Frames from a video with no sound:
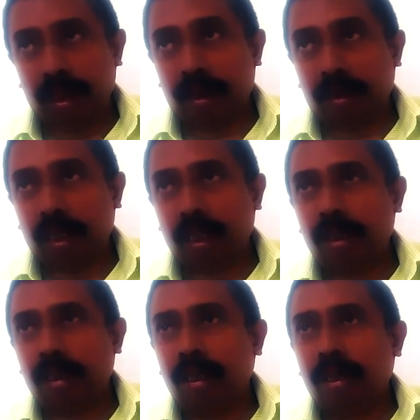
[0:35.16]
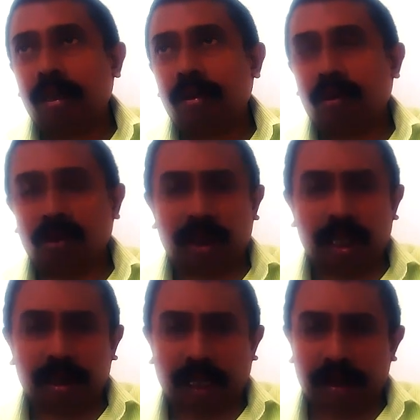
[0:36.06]
It's a
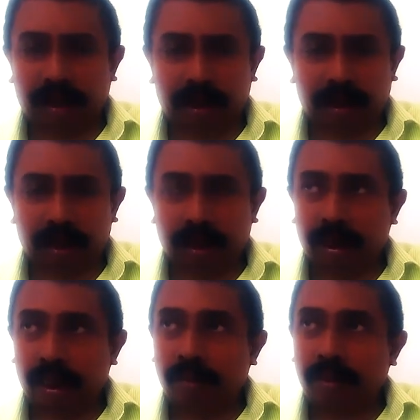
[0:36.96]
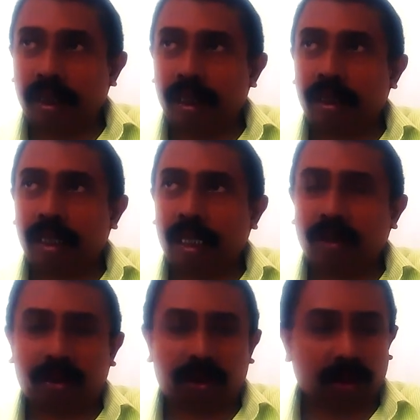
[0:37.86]
crucial crisis in India because there
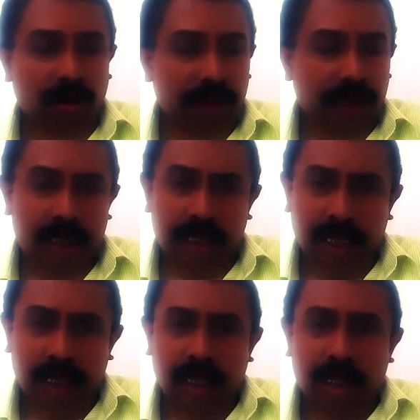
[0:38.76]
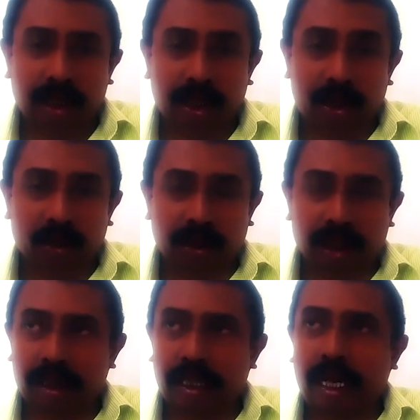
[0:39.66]
are so many
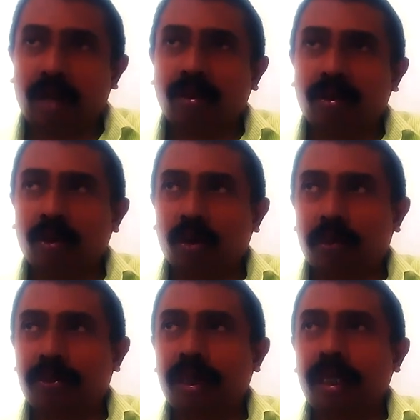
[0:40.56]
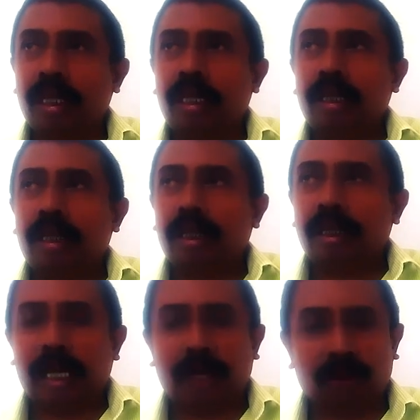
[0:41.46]
eunuchs. They have groups,
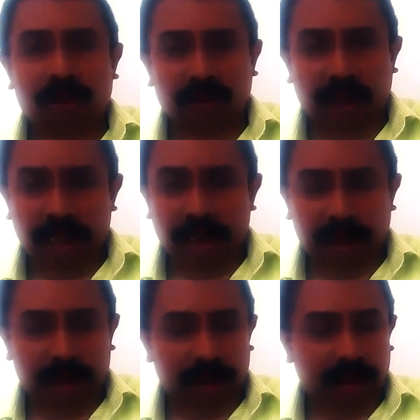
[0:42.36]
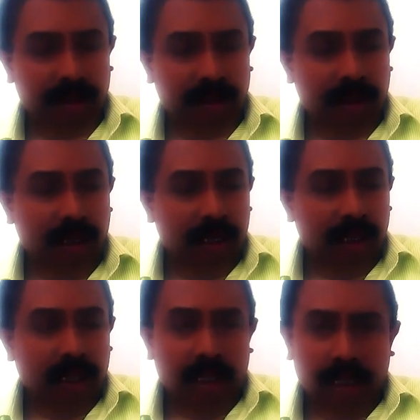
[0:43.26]
they have societies.
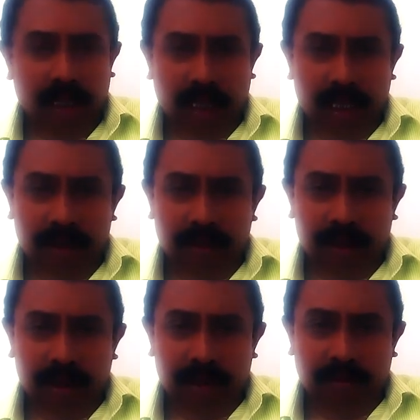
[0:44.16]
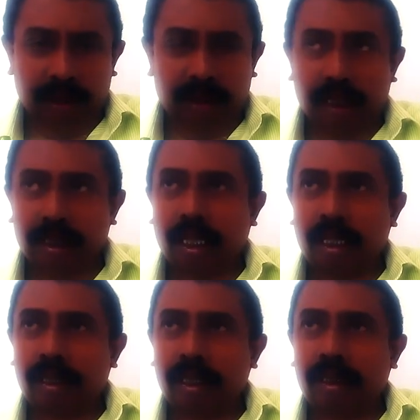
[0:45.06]
In Western
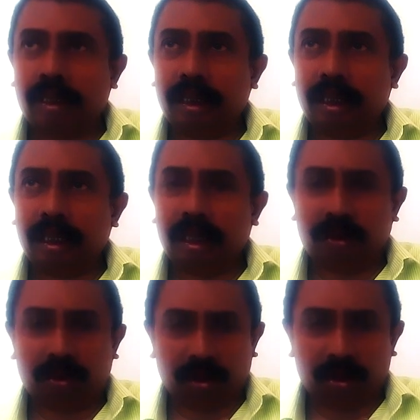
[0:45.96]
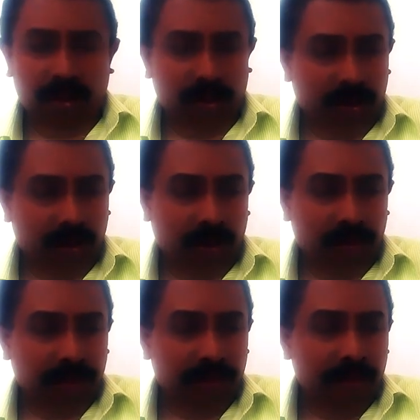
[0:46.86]
countries, it's also so.